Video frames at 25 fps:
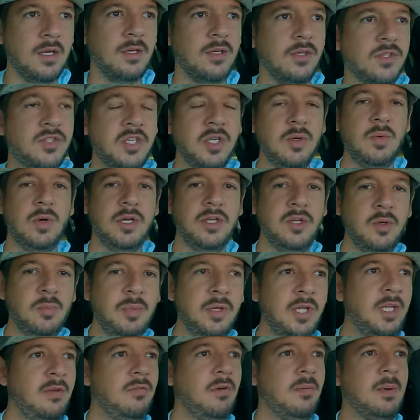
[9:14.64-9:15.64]
You see, what you
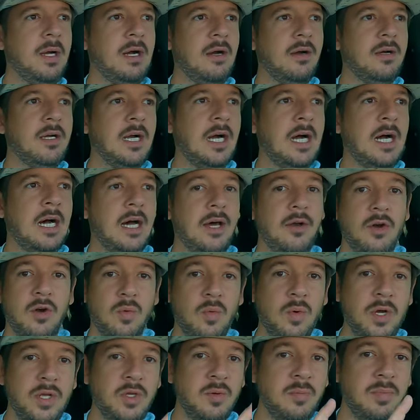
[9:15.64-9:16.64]
believe about God or
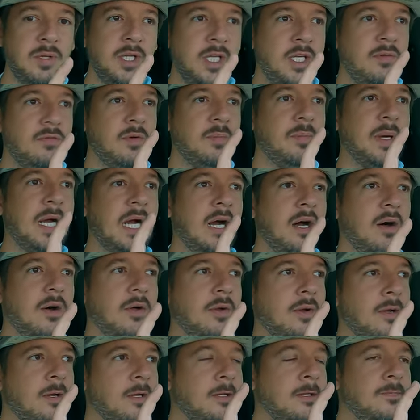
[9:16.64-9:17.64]
what you believe
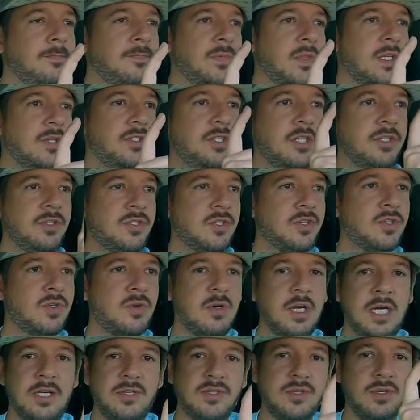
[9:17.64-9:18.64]
about Jesus
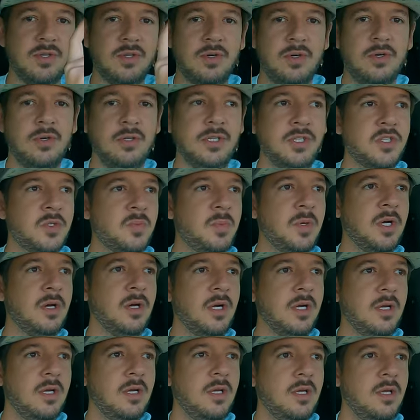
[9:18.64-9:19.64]
Christ or the Holy
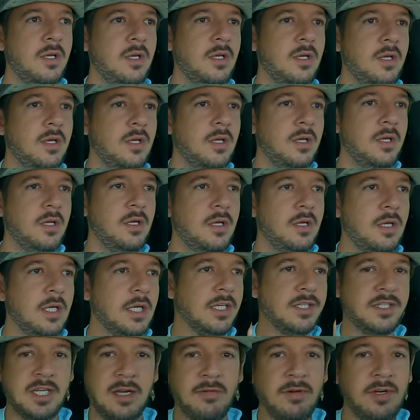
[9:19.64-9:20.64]
Spirit
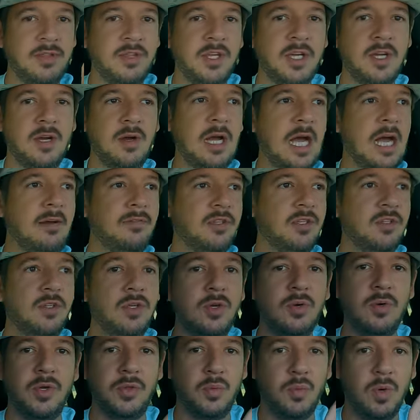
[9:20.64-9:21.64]
is everything going will have to
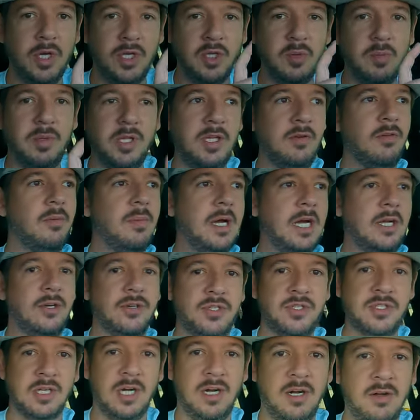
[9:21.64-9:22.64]
do with what you believe about
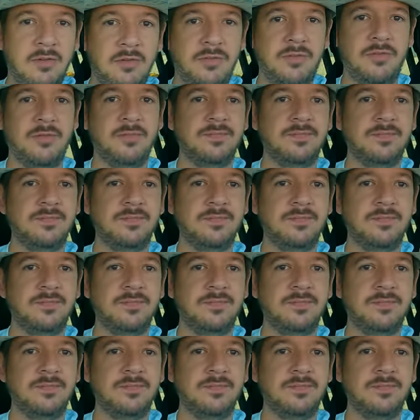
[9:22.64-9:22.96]
yourself,